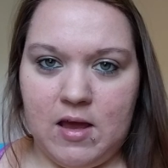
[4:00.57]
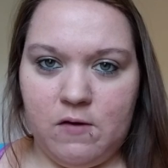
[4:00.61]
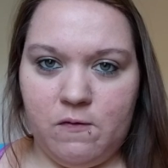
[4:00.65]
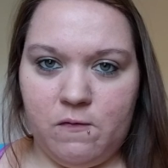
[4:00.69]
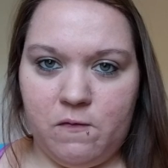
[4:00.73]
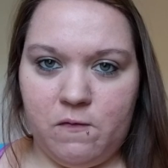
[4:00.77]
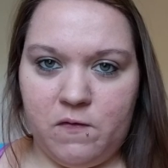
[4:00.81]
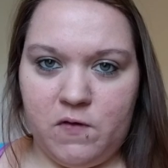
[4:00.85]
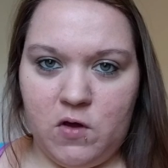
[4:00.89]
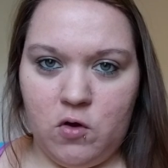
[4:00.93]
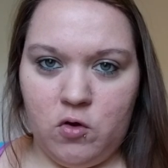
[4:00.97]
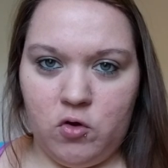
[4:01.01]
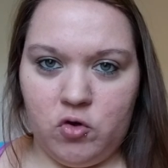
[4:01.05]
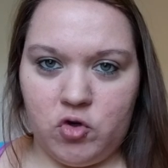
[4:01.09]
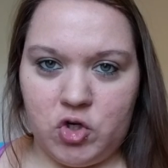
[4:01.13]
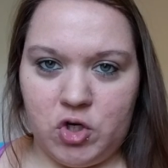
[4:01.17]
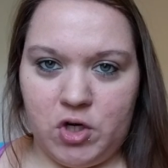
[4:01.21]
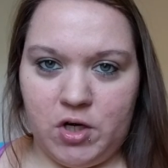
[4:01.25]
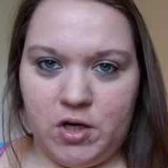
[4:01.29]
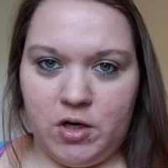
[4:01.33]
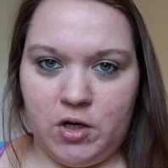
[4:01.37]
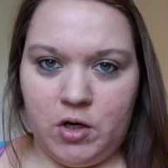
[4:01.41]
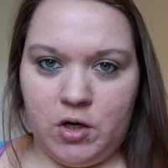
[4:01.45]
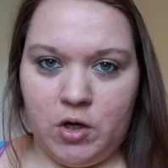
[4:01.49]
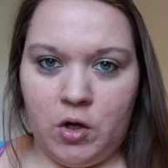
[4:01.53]

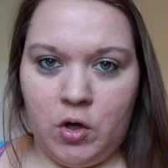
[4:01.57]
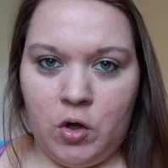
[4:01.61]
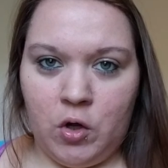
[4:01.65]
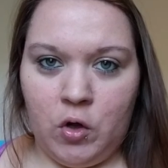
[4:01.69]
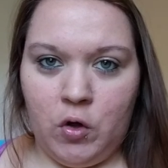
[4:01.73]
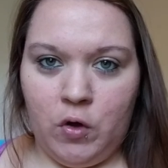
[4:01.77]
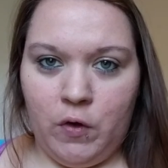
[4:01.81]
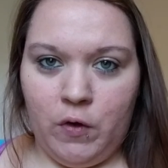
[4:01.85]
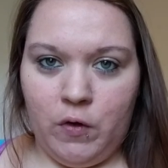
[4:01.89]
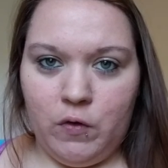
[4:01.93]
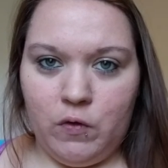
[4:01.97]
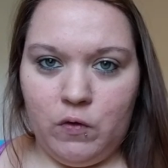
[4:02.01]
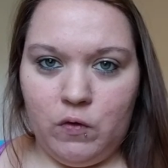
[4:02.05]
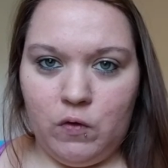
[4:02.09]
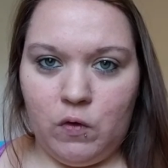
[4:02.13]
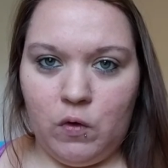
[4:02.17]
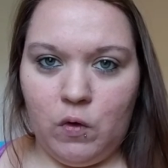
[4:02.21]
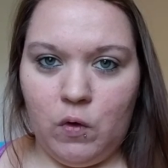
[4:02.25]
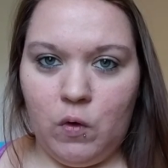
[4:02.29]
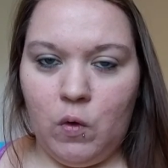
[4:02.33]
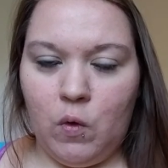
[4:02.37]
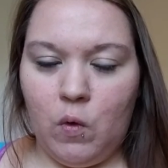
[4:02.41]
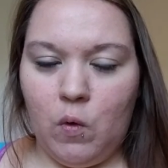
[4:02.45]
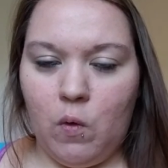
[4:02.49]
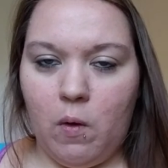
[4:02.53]
infusion
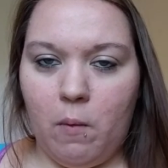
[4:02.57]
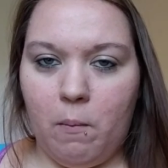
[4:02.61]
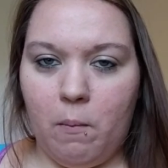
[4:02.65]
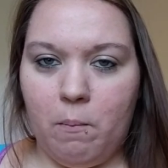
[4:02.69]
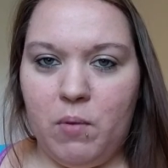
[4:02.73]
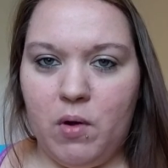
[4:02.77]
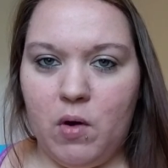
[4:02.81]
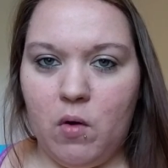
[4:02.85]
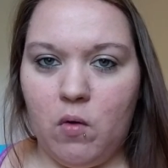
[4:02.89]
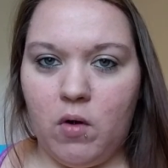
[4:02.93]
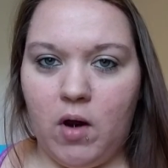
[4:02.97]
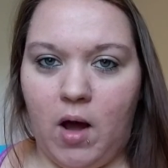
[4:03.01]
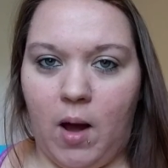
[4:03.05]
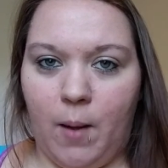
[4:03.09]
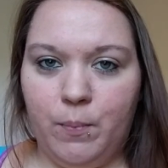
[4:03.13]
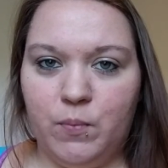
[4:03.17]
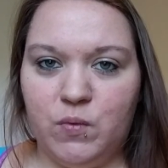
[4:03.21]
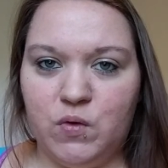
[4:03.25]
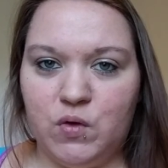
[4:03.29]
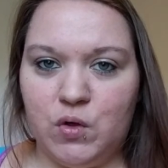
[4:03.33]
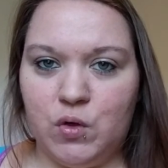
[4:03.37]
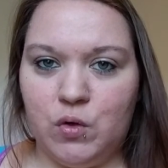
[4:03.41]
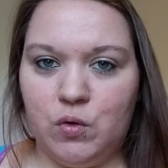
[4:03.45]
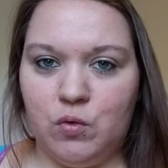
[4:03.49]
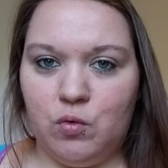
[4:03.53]
to build
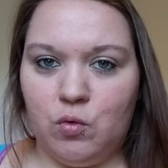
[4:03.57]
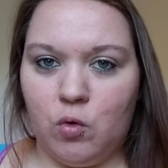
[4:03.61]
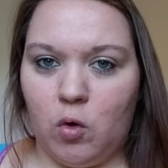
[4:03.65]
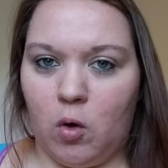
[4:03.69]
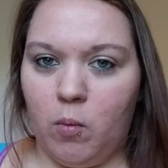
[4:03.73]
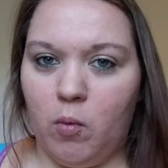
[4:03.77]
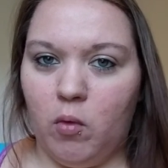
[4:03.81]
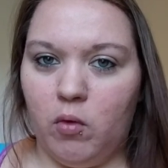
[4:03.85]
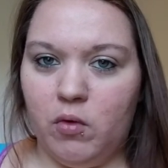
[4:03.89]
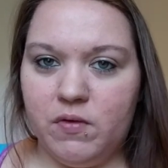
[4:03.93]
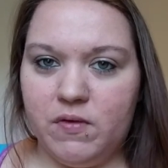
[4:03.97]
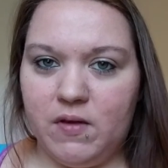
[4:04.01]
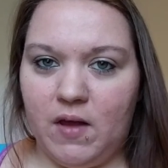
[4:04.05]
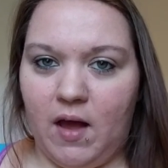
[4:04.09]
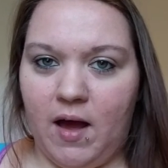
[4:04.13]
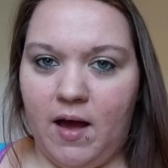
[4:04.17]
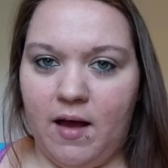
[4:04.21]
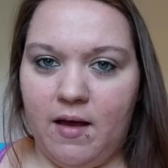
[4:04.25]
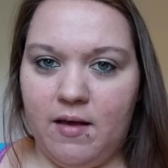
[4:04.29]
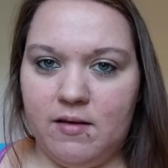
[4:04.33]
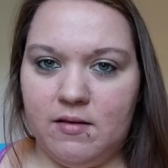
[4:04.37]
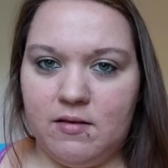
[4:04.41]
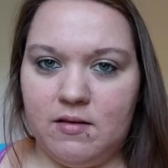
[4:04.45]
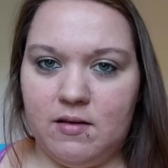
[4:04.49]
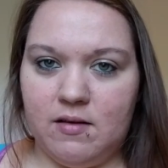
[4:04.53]
up to normal
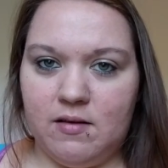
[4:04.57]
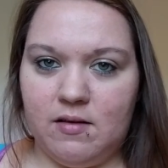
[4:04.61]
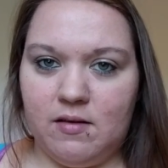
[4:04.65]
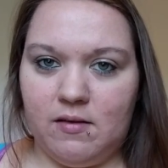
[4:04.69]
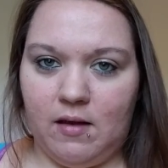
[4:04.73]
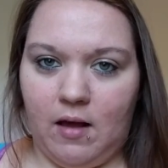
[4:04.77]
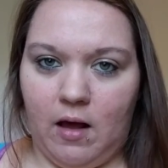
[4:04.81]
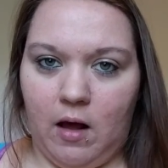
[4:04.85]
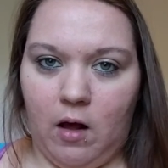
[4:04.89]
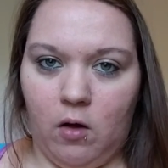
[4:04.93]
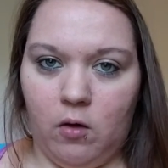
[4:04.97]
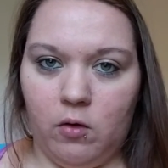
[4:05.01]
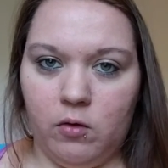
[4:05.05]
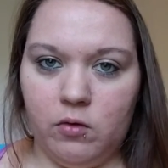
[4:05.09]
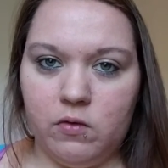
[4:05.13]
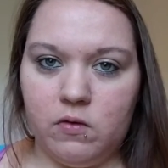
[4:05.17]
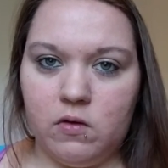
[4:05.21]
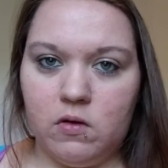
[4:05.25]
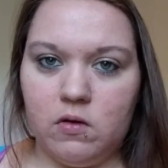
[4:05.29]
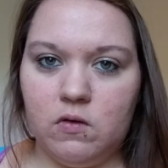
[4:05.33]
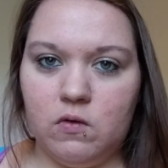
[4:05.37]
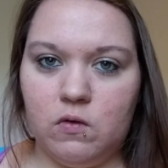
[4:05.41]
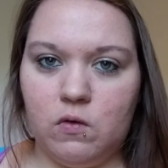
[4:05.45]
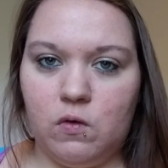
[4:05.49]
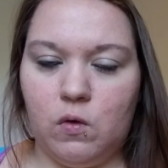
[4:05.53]
sized
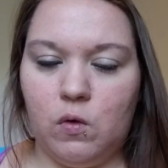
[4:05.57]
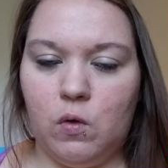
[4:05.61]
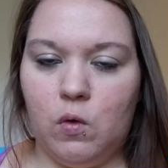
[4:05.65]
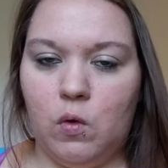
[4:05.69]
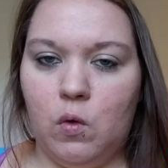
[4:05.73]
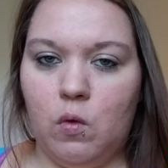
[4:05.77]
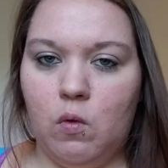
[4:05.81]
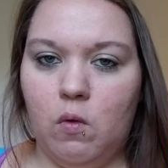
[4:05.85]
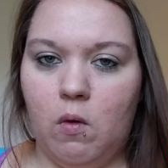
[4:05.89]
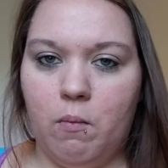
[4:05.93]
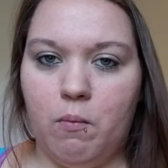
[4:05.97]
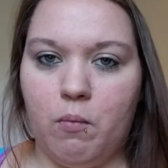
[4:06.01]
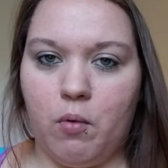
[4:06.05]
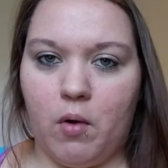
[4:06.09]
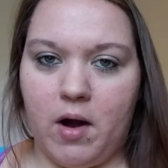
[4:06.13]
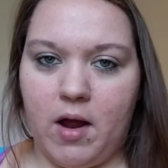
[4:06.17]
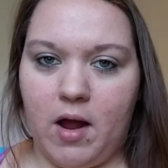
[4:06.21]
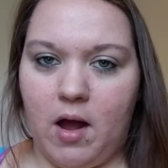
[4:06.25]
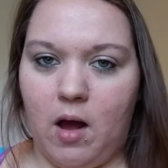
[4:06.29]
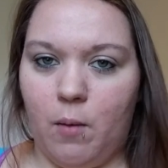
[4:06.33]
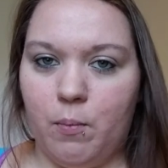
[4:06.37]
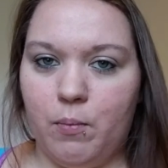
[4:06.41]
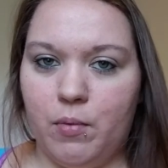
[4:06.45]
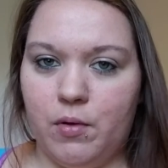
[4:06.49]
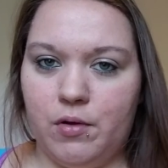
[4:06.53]
cells to bring
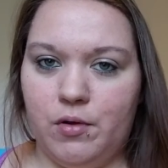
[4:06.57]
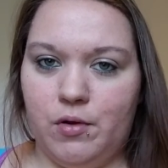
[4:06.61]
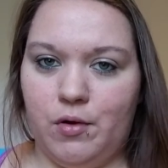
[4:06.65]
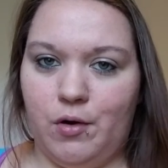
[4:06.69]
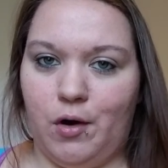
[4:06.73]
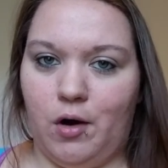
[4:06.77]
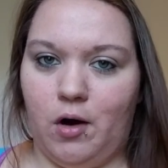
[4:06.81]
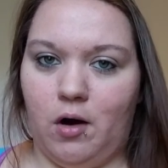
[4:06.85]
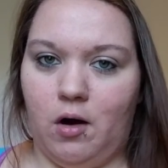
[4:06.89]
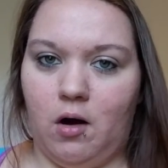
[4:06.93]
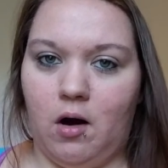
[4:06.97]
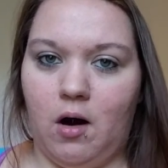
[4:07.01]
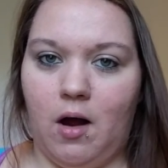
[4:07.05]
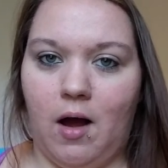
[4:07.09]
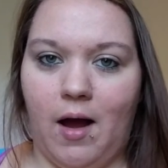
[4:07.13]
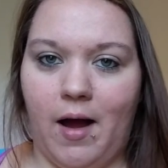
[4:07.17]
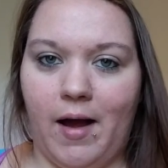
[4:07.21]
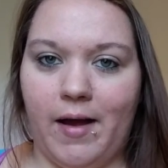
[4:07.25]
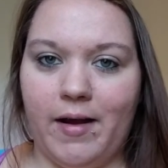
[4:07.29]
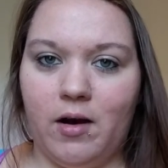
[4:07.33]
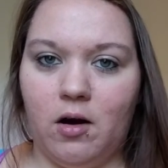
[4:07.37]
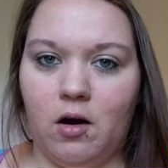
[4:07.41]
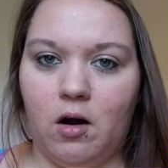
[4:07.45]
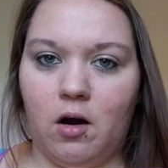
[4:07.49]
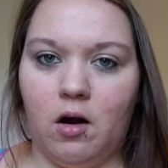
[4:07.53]
up your
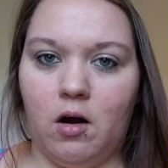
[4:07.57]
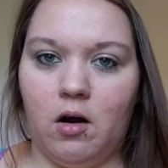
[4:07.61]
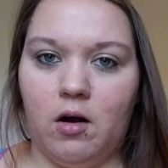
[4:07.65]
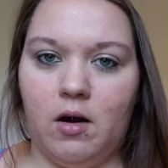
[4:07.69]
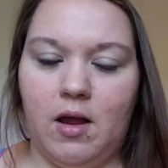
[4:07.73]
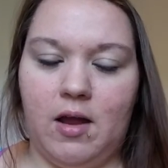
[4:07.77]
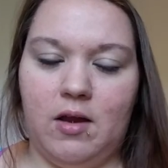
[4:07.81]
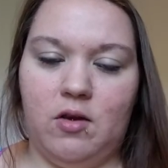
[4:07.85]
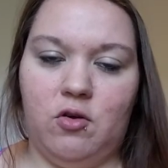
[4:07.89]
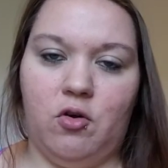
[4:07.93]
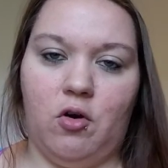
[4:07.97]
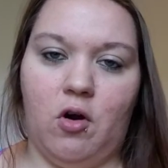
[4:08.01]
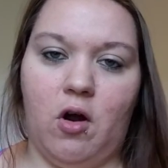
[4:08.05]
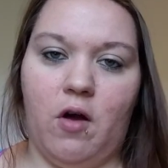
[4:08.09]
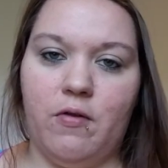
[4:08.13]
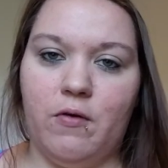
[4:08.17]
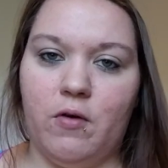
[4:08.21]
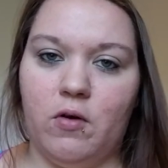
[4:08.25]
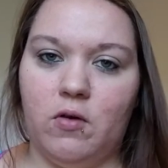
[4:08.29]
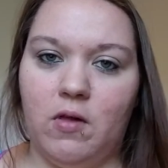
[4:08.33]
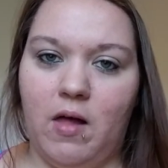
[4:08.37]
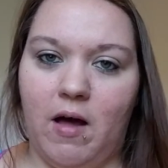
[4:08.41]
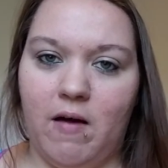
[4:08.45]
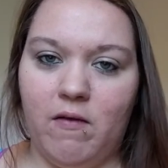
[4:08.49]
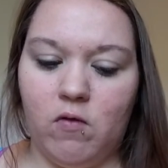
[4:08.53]
iron and your
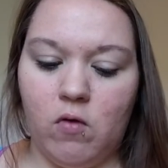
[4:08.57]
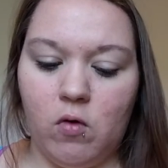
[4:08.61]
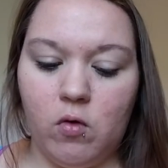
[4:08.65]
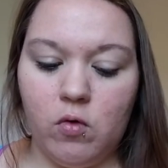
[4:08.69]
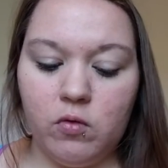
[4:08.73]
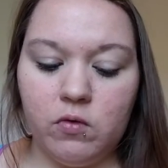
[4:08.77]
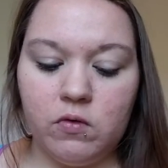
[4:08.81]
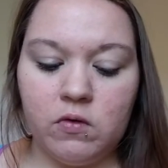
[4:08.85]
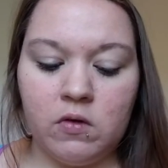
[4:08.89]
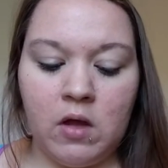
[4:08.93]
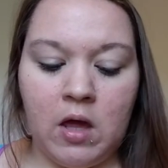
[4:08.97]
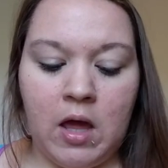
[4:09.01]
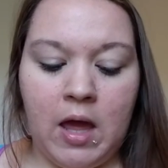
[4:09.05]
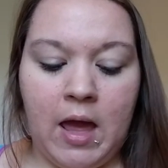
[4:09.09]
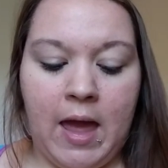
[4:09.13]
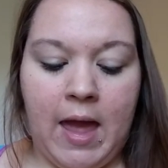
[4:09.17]
other levels.